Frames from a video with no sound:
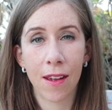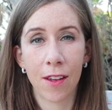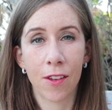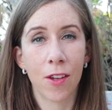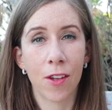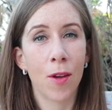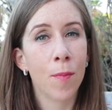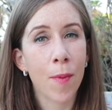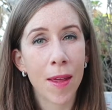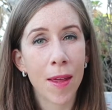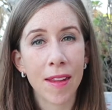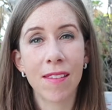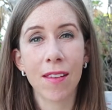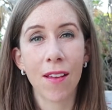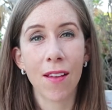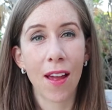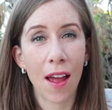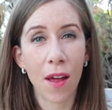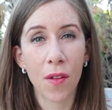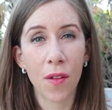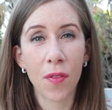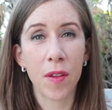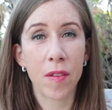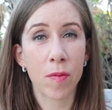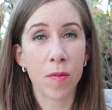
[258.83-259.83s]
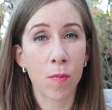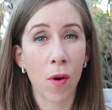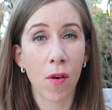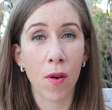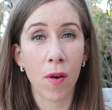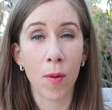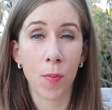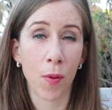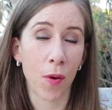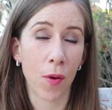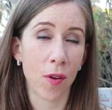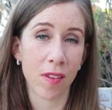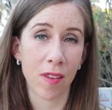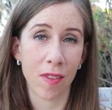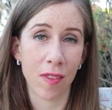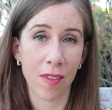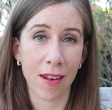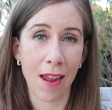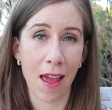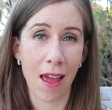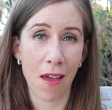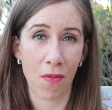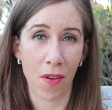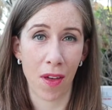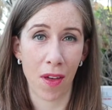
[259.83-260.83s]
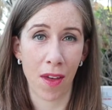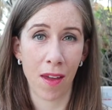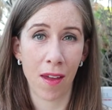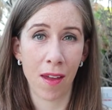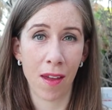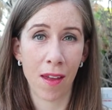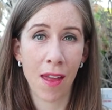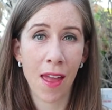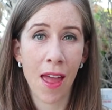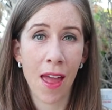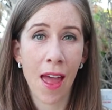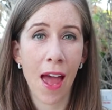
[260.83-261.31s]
your mental health is more important than ever.